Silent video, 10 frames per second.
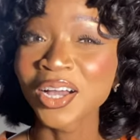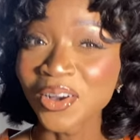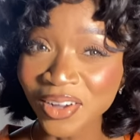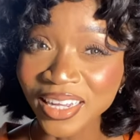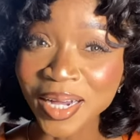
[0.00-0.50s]

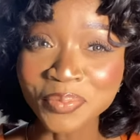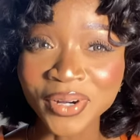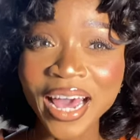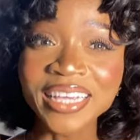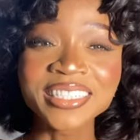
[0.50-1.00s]

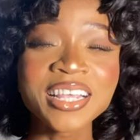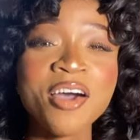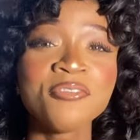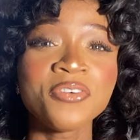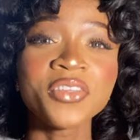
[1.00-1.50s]

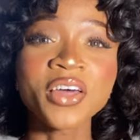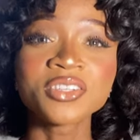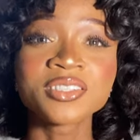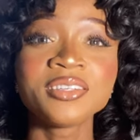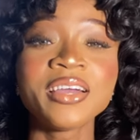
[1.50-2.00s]

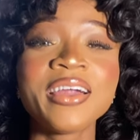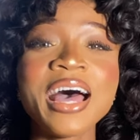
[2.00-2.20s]
4,000 Naira,